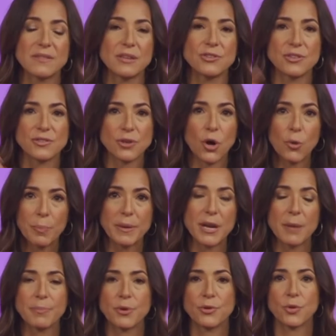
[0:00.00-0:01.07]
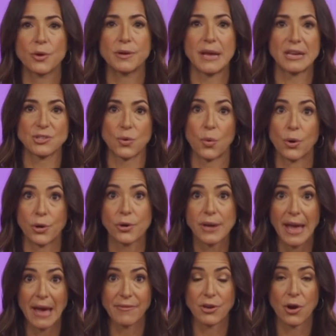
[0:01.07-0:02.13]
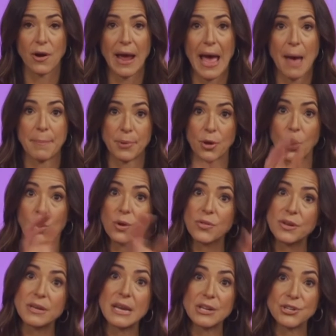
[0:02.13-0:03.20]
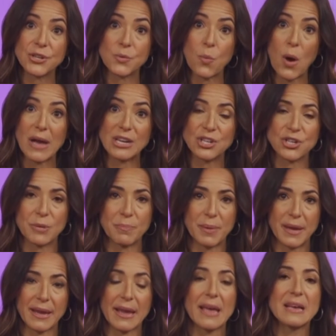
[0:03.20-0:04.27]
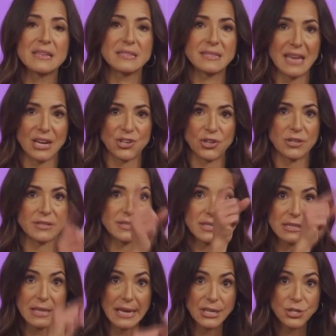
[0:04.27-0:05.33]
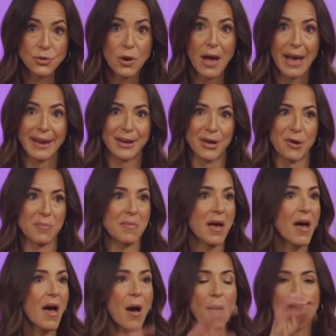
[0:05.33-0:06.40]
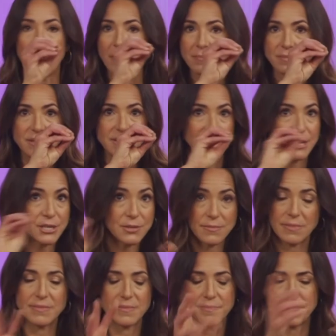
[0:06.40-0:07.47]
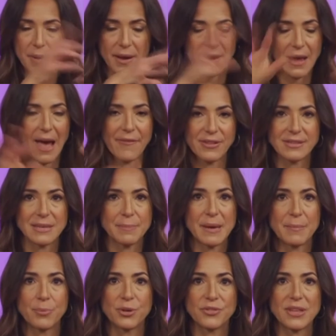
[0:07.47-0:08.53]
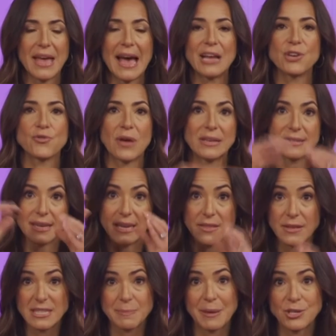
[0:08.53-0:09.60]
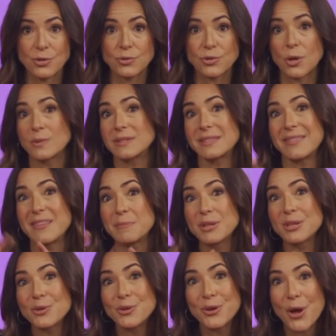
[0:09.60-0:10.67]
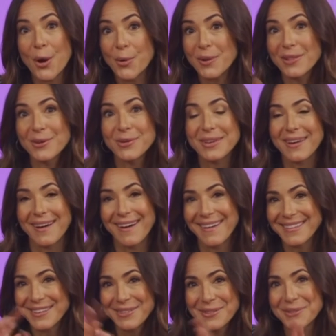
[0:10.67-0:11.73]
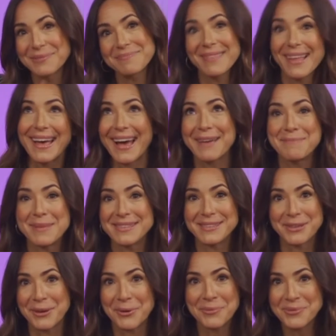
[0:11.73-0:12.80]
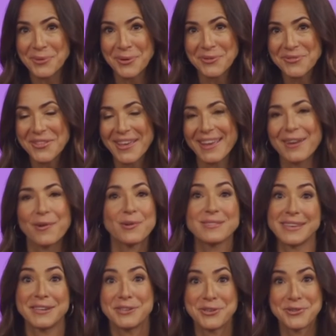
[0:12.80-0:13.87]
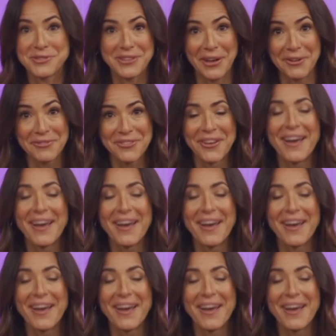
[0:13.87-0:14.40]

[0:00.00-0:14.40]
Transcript: Just open up your DoorDash or your Caviar app, go to the nationwide shipping section, select your item, um, send it, like, obviously input the address, and in the special notes, send them a little note, a little, uh, you know, little I miss you sort of thing, or send it to yourself.